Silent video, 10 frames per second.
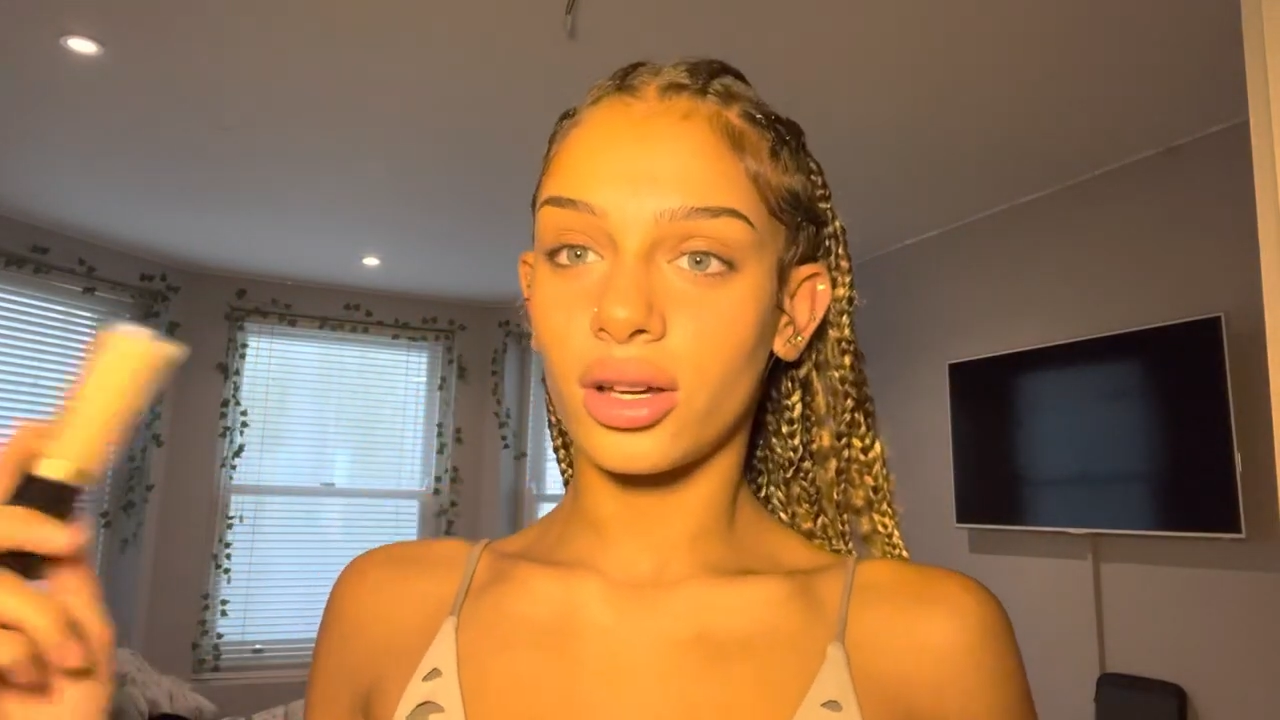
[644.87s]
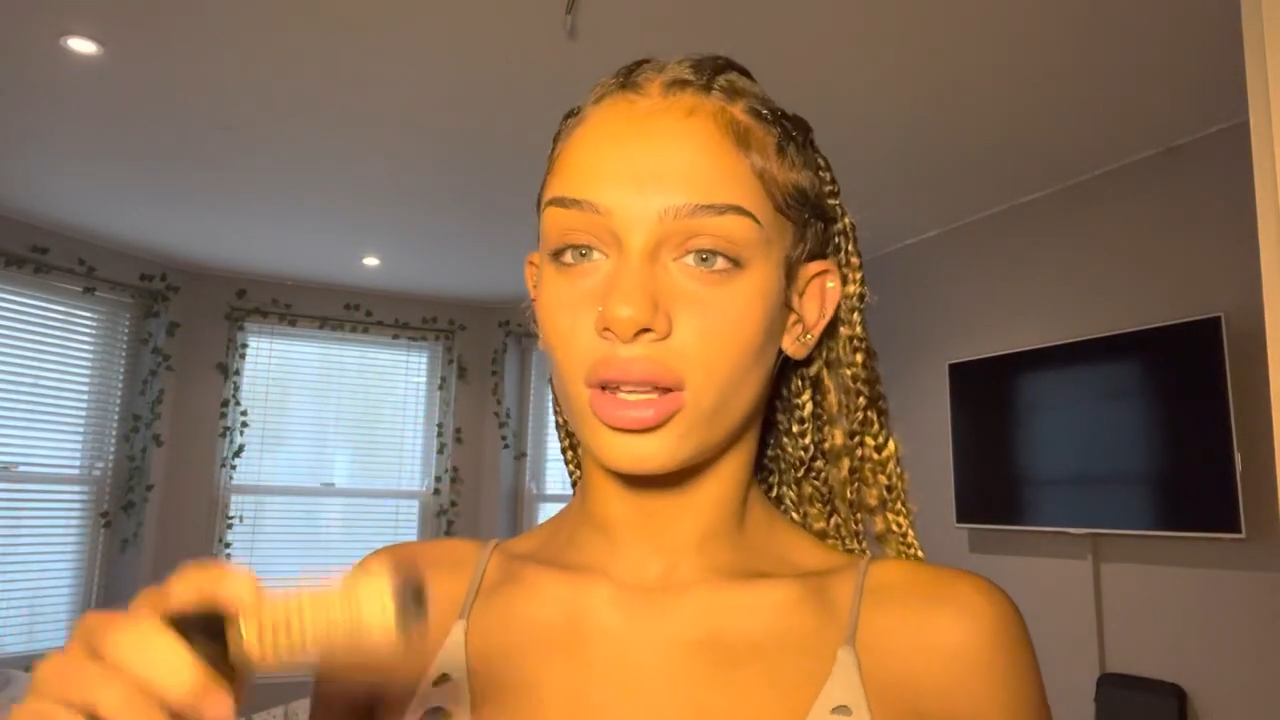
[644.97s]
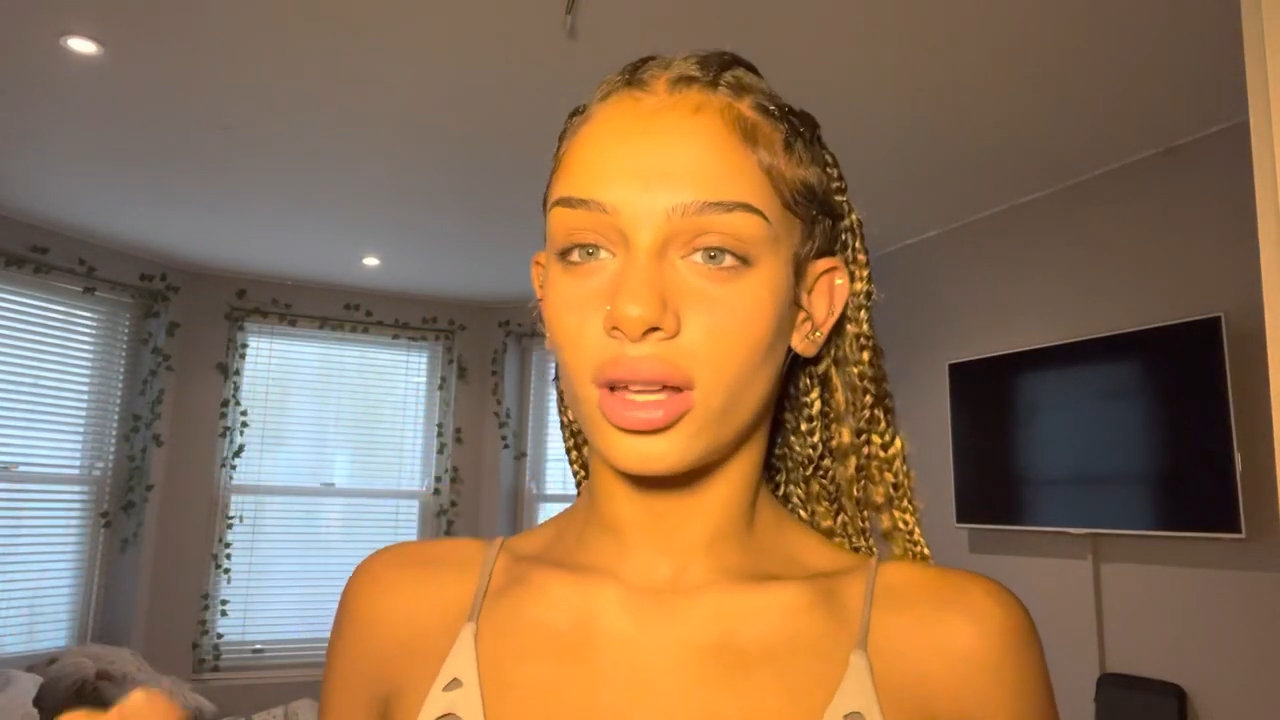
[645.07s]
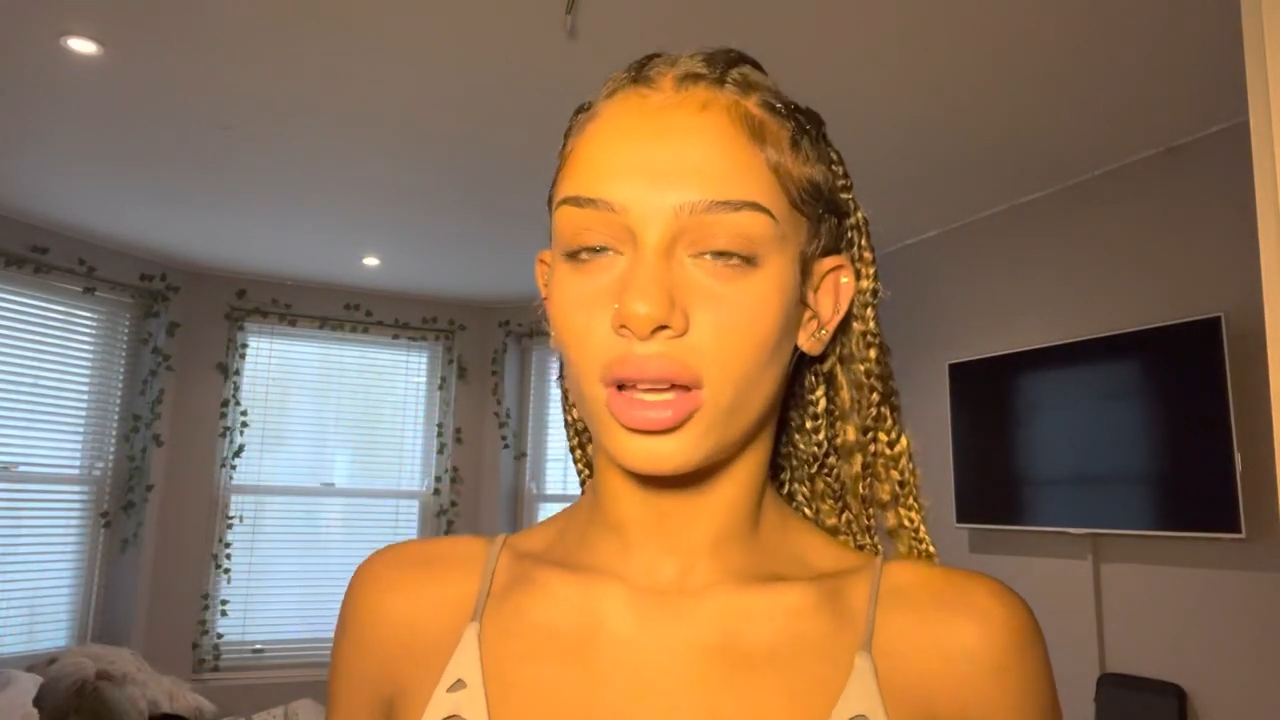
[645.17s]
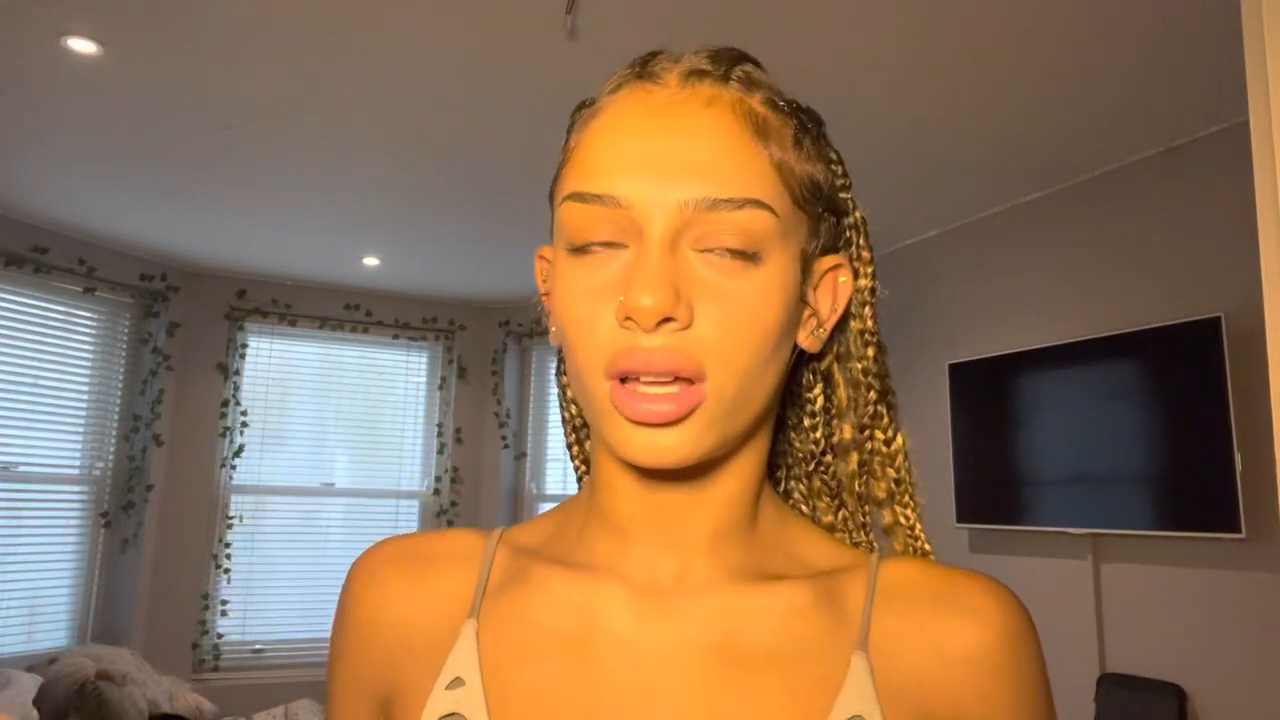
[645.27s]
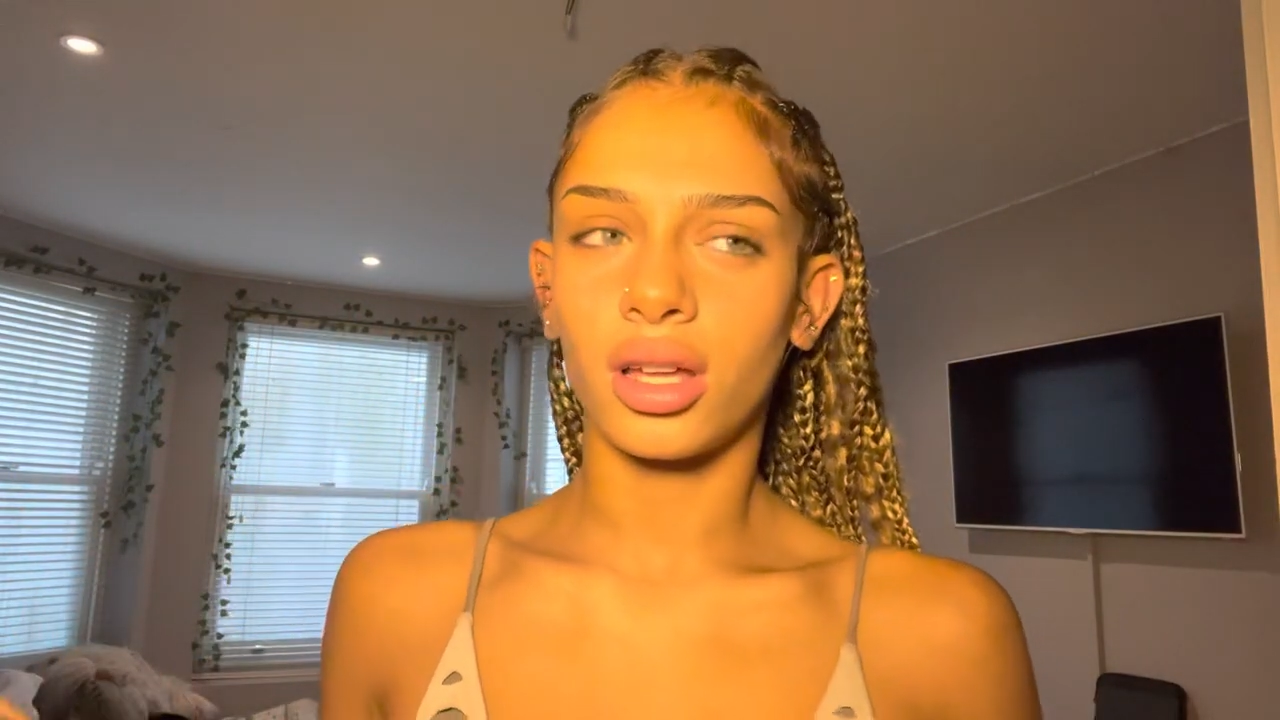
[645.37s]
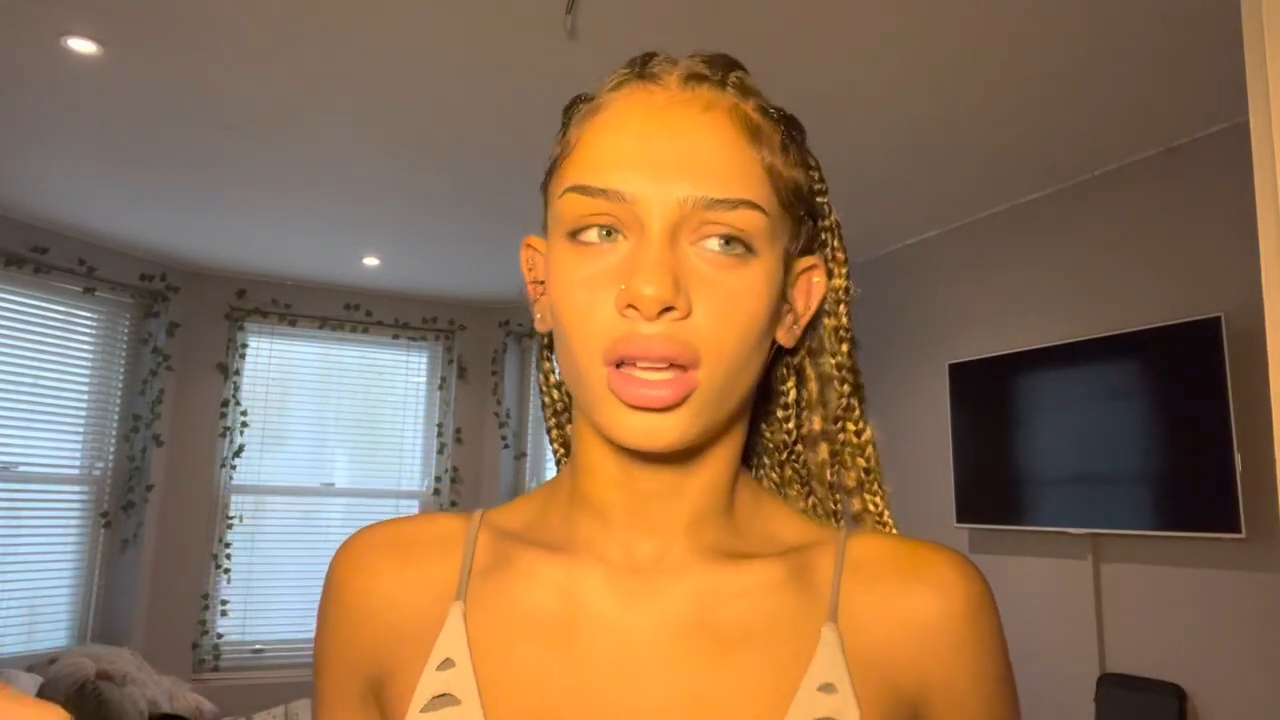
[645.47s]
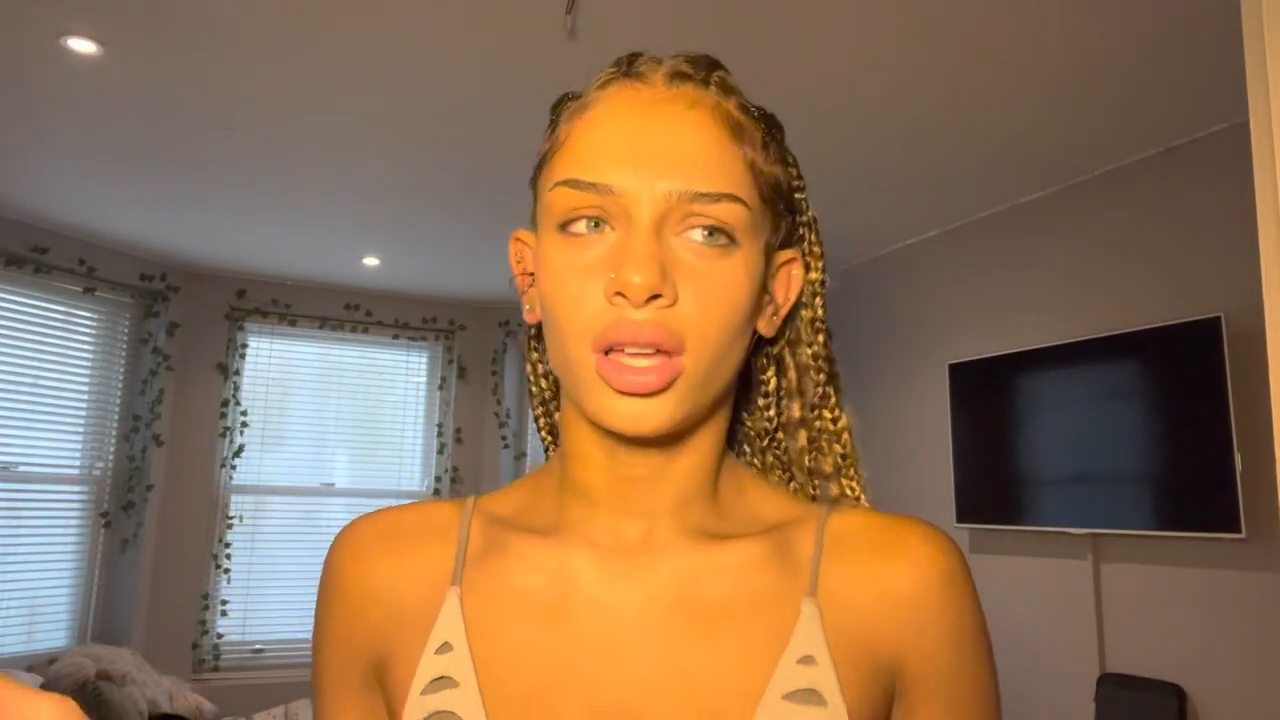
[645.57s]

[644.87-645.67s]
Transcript: gonna